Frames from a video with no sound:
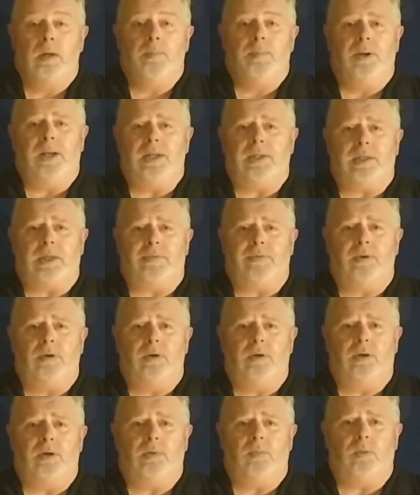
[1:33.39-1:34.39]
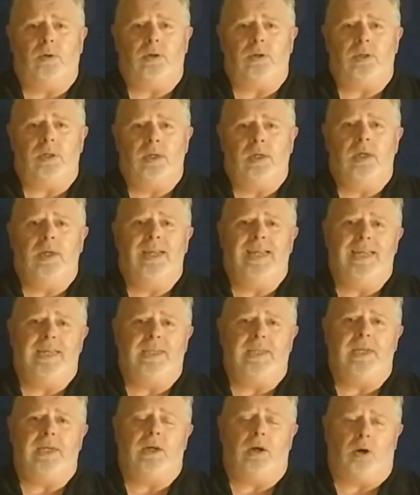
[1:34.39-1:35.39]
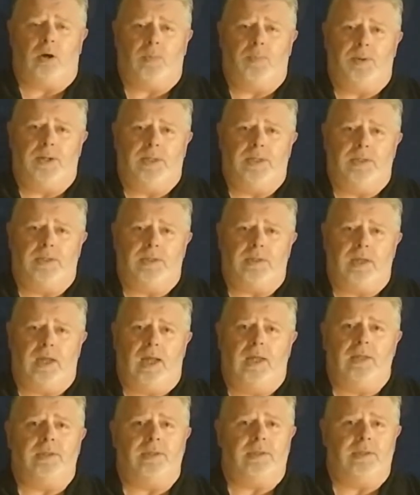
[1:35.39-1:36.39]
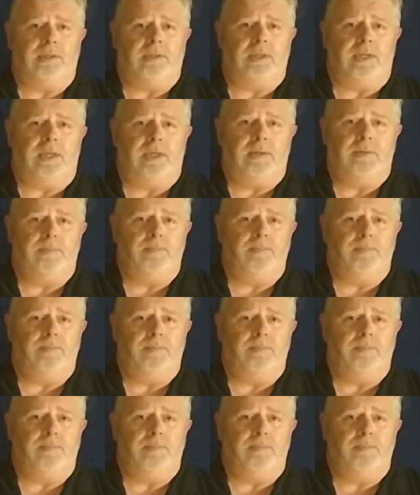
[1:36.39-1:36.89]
But let's have a look at what Hitty Cockpins has to say.